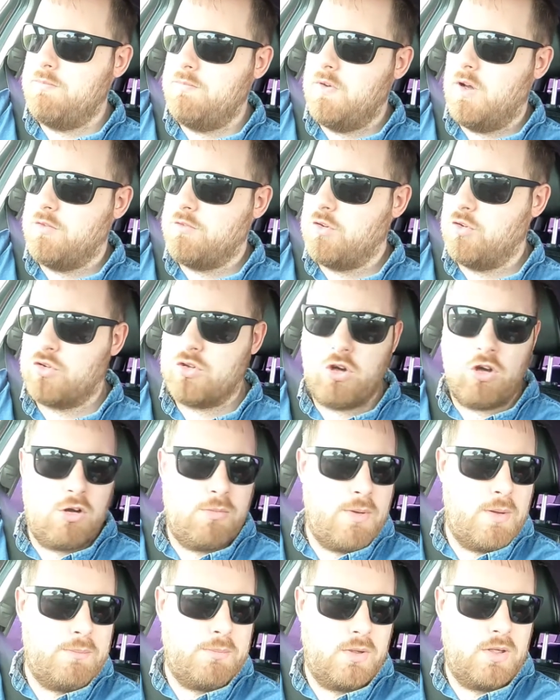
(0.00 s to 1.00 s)
I've just got to
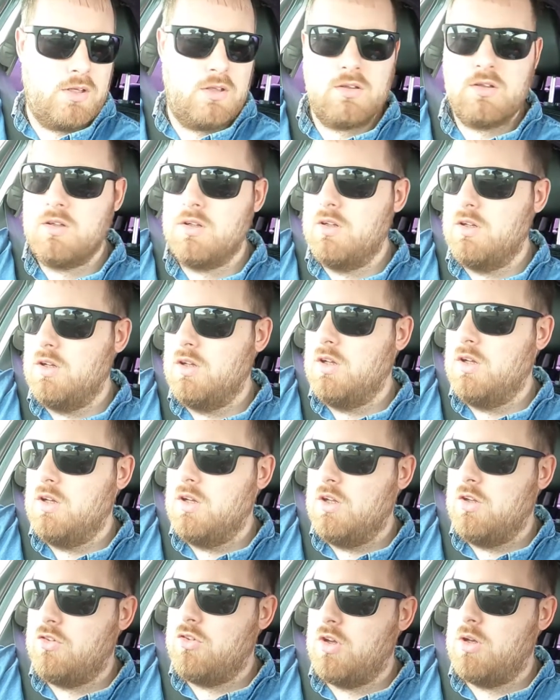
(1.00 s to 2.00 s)
remember
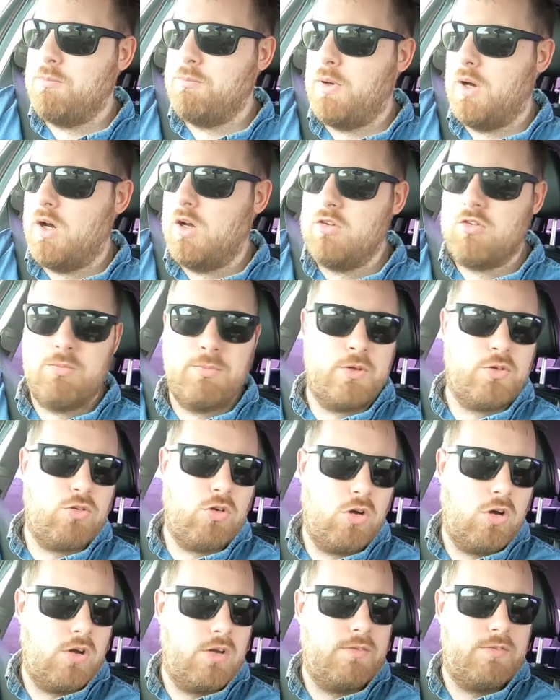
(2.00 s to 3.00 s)
certain parts of my
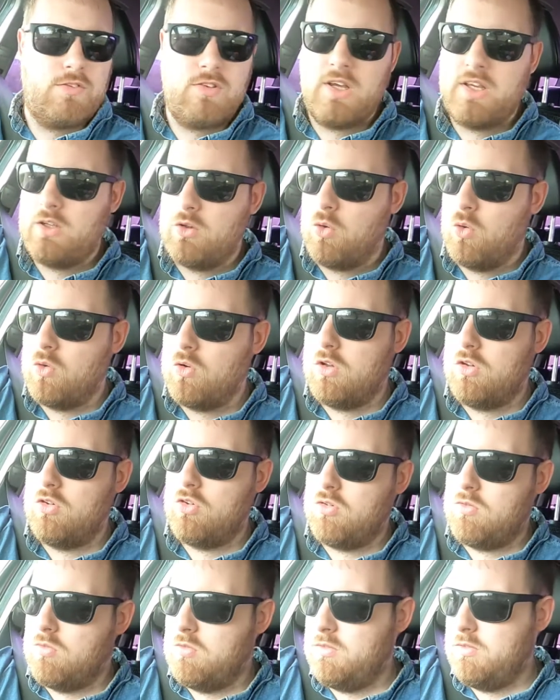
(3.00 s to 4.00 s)
drive, take corners,
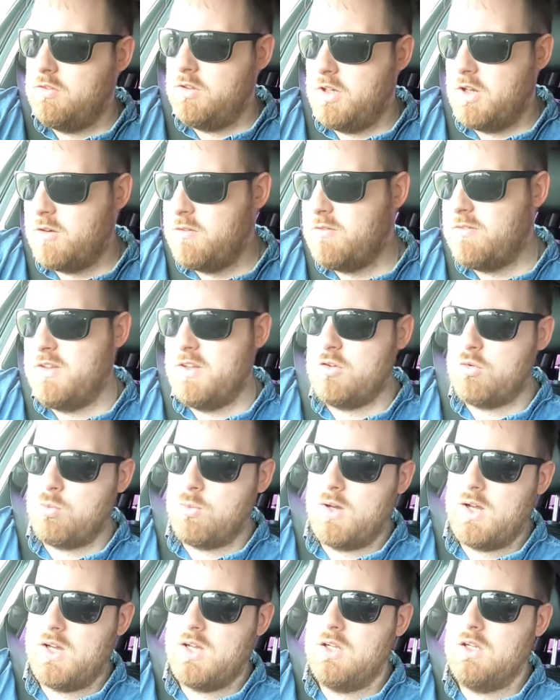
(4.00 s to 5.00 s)
this
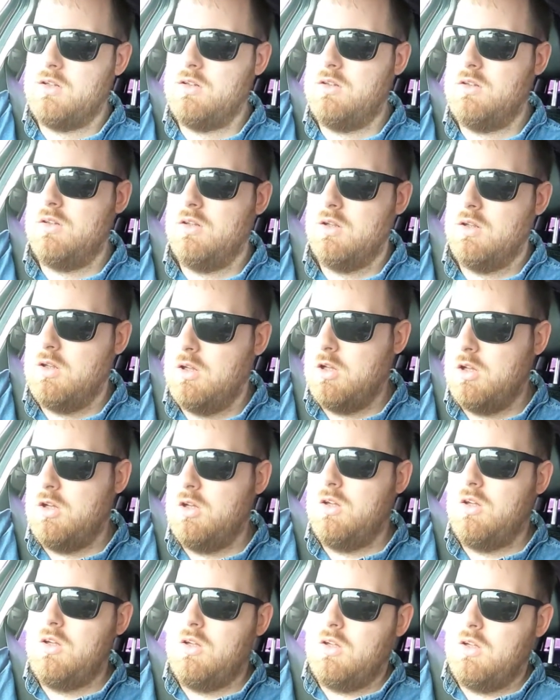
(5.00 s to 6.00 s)
way, and
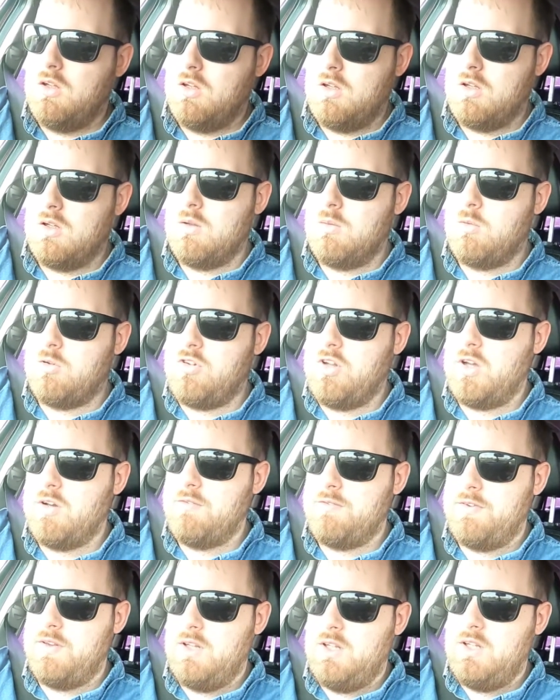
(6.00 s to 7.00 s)
watch out
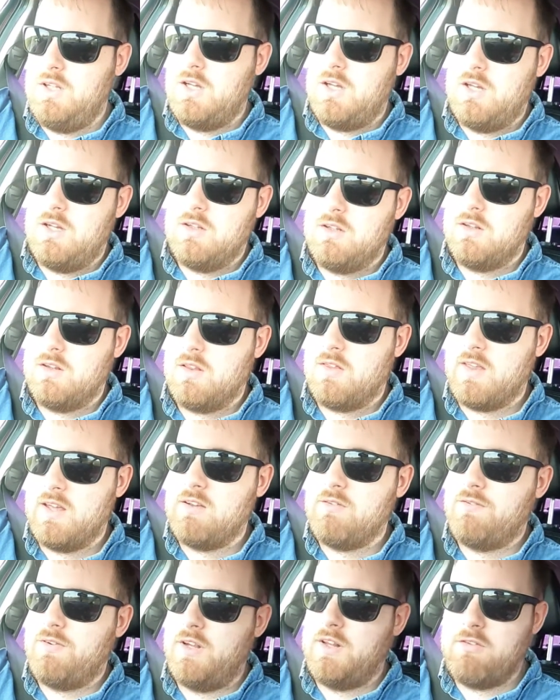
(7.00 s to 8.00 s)
for the.
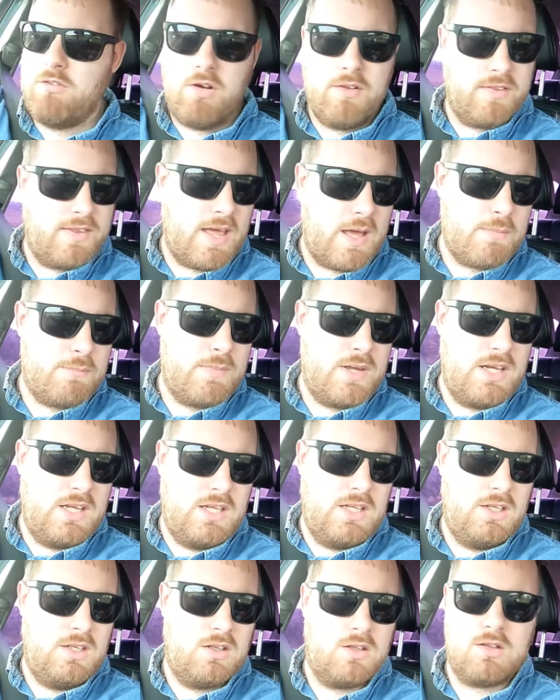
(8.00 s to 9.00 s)
Thankfully, there aren't that
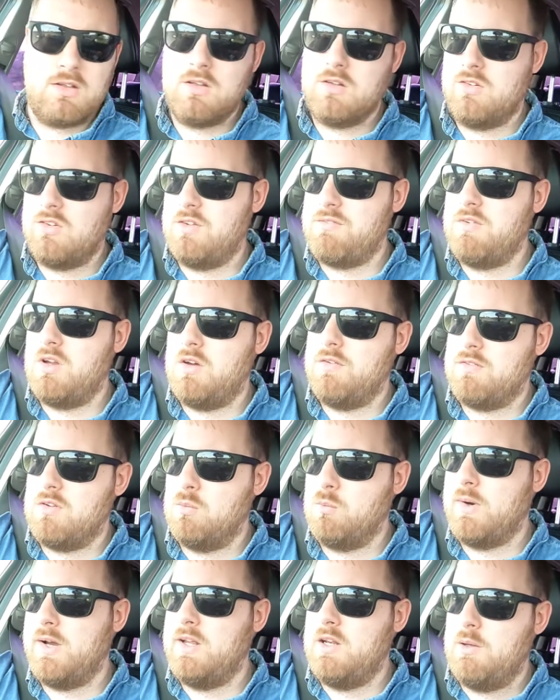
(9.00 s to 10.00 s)
many 7.5 ton
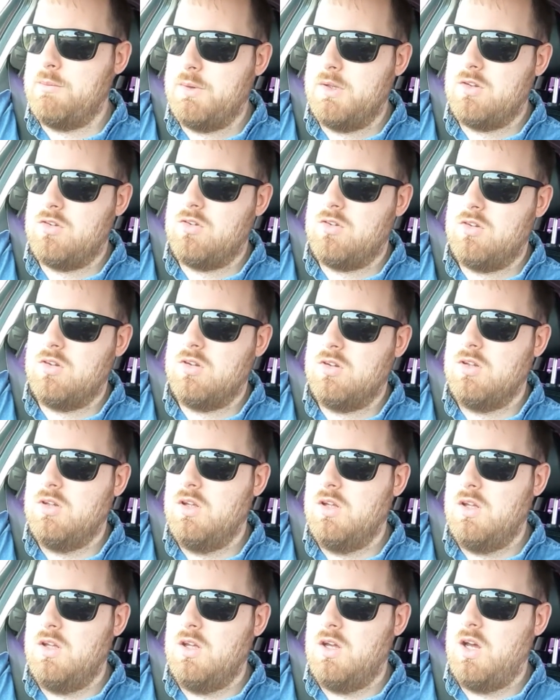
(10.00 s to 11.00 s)
weight limits,
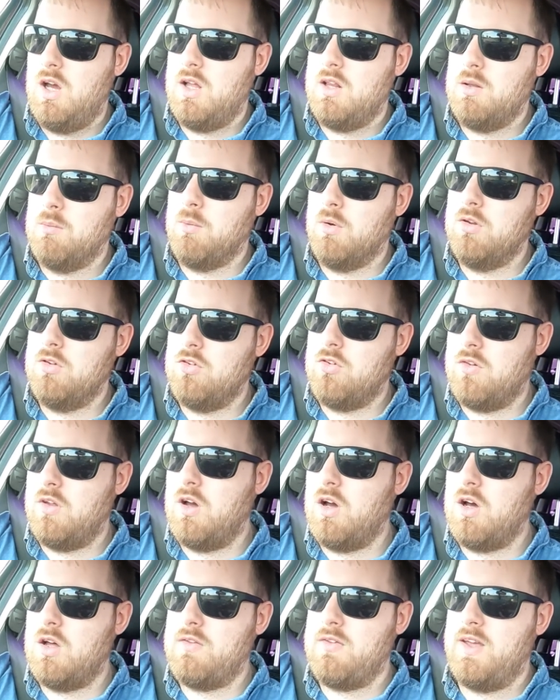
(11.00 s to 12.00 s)
and the ones that
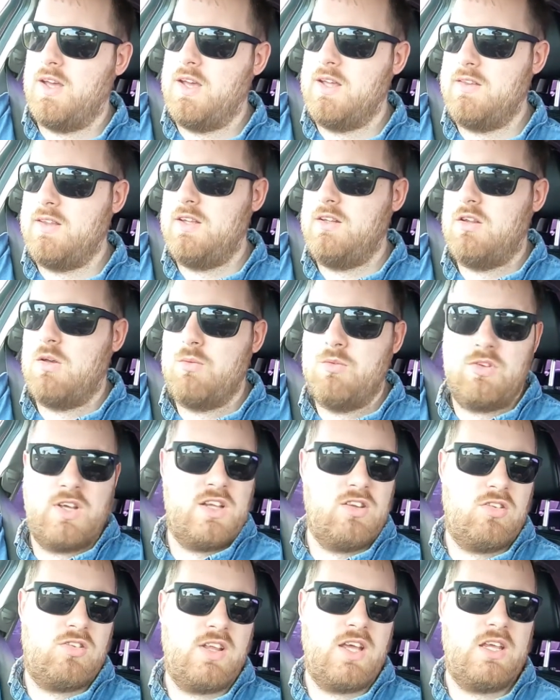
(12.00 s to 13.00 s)
are there, they don't tend
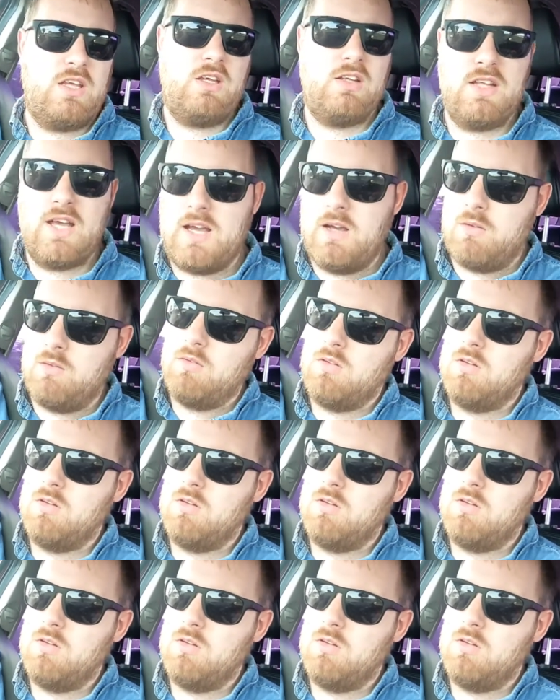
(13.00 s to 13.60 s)
to take you down.